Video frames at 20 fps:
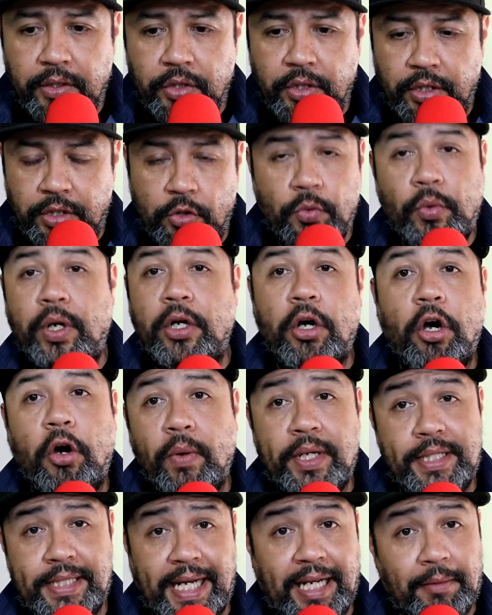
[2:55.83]
and you want to
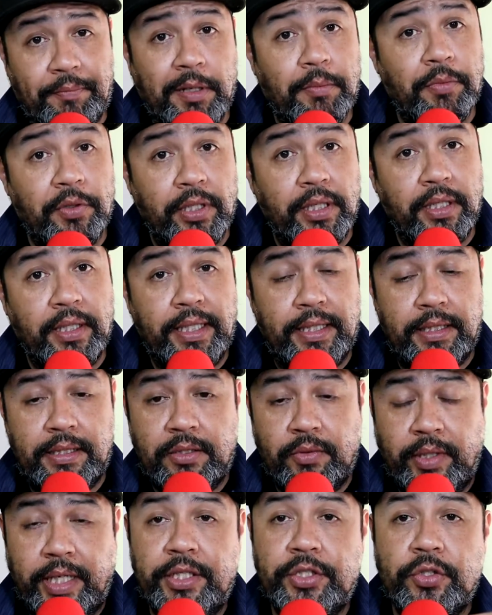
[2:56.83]
always add people to the
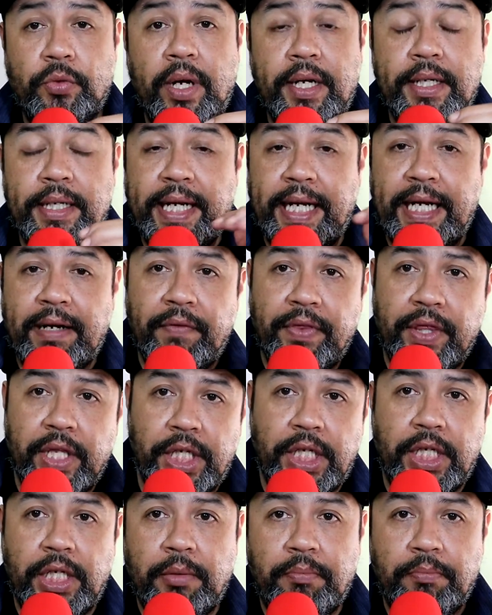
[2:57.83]
list, right? It's great to have
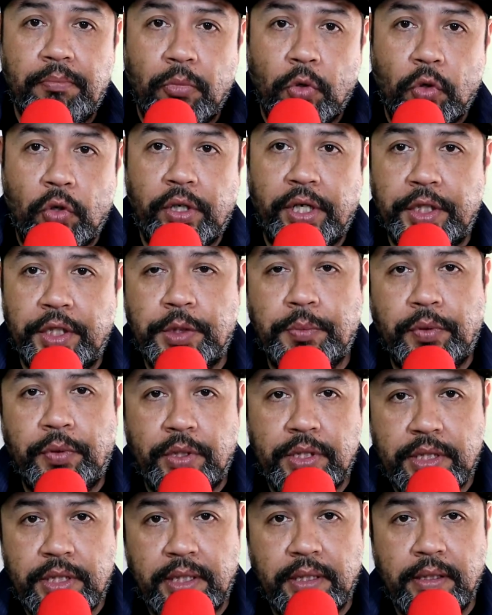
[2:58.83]
the mortgage
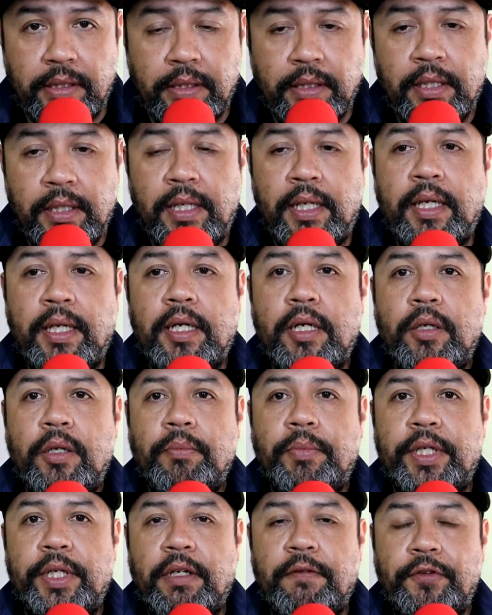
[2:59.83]
person,
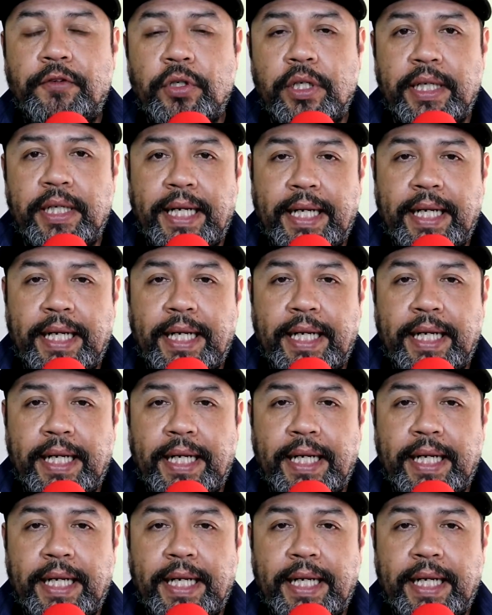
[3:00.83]
but if you can